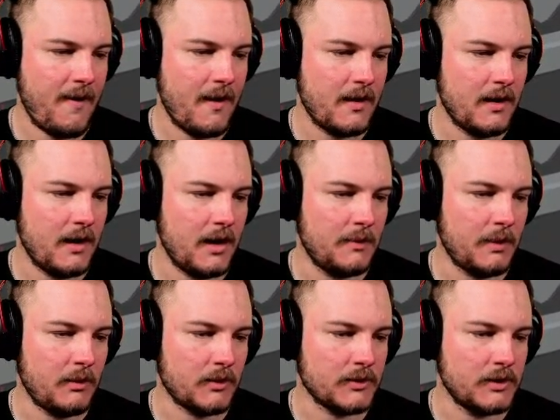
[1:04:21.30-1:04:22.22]
Maybe
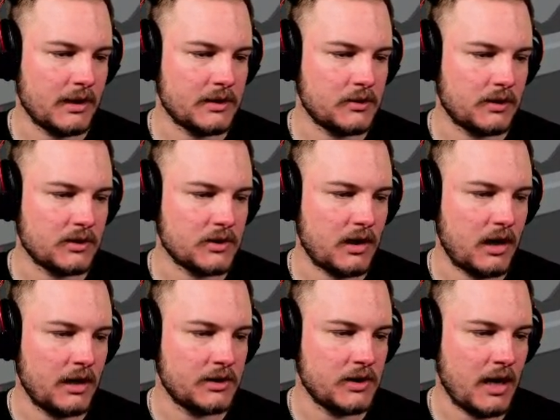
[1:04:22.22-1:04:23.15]
also next you can try
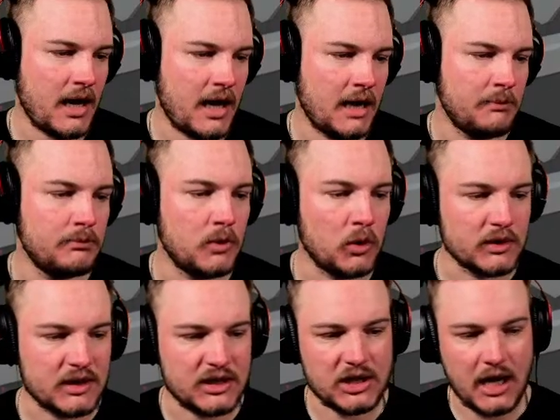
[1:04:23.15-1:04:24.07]
to add
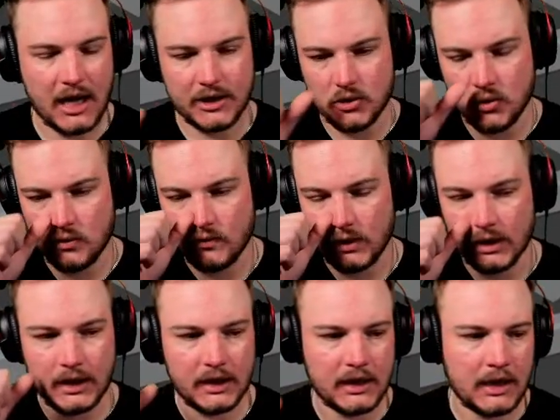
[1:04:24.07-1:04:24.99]
multi-chat overlay.